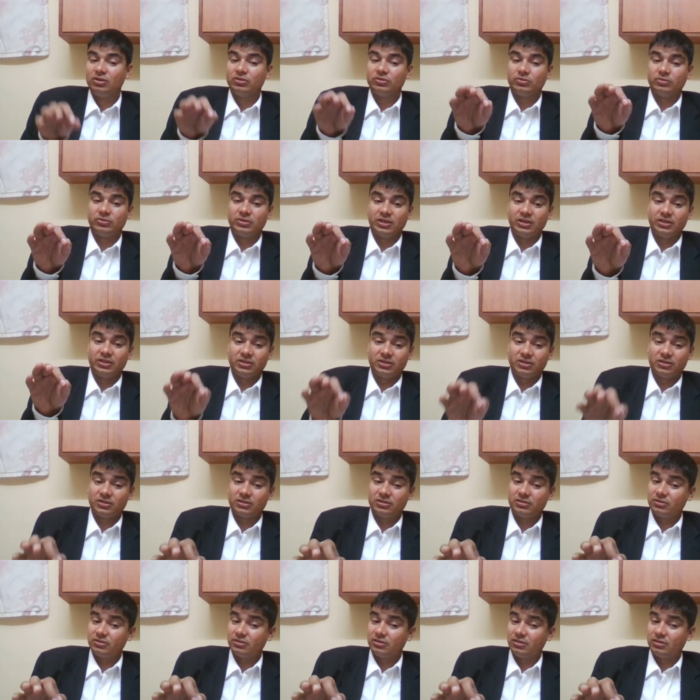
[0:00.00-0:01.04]
So there
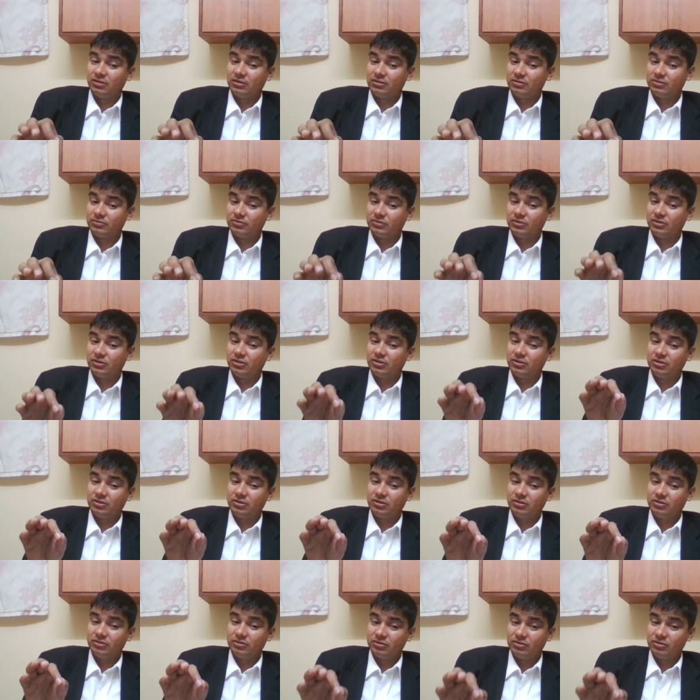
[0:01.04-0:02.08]
is a
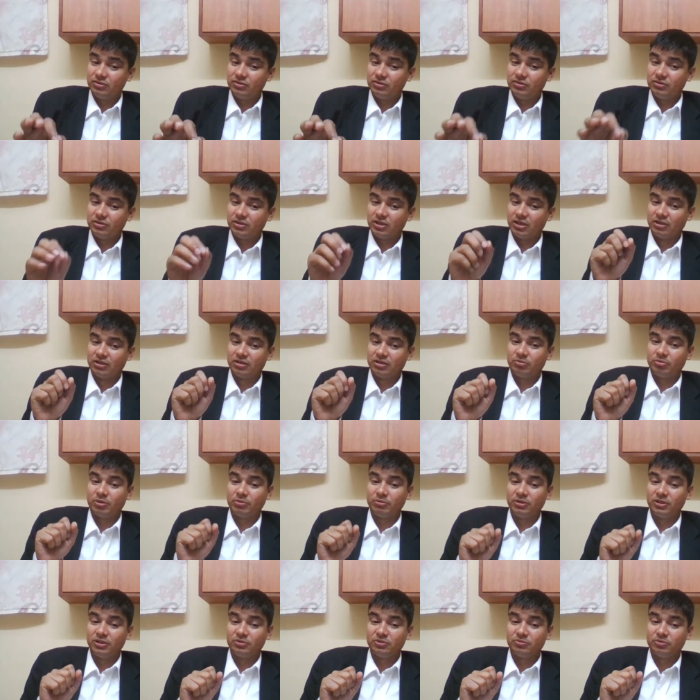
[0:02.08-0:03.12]
central
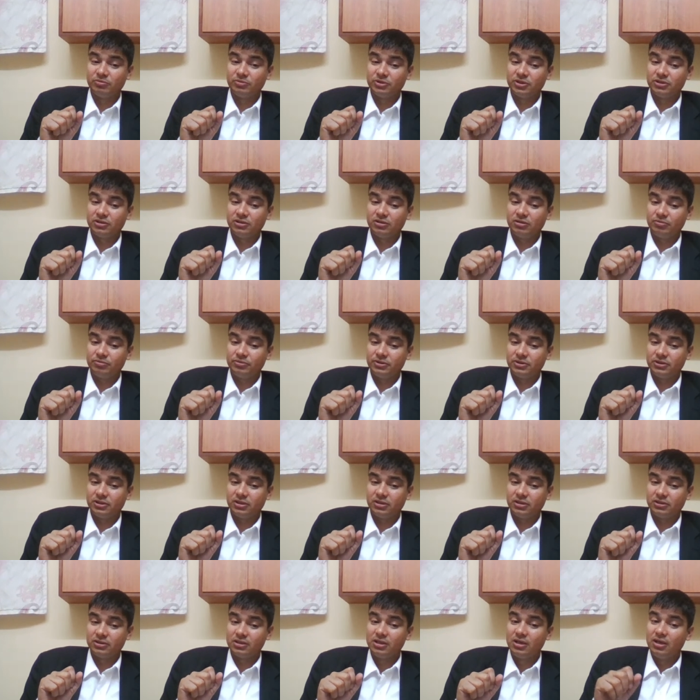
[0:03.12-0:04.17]
public information
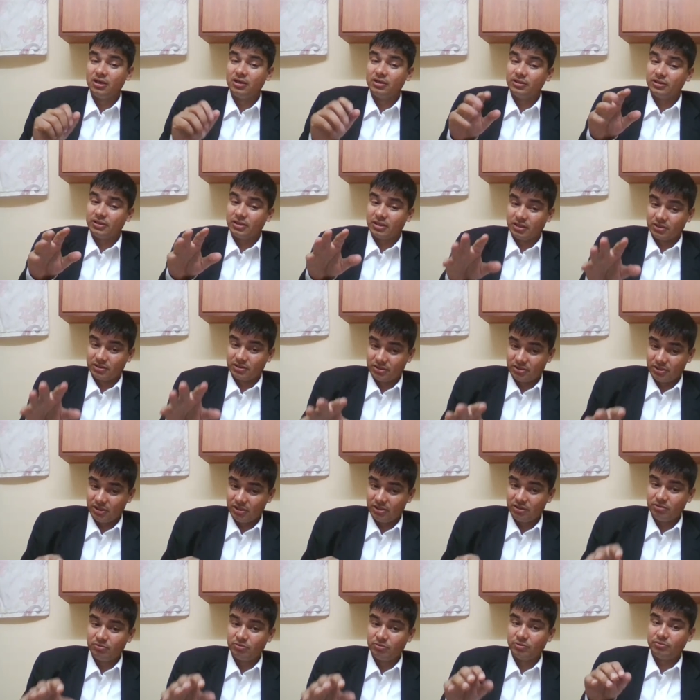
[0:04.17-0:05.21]
officer, there are
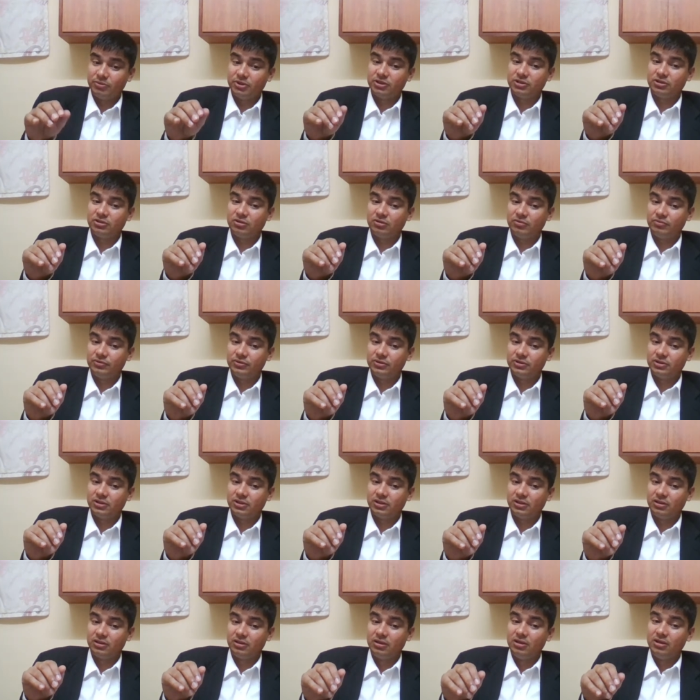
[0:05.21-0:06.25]
state information officer,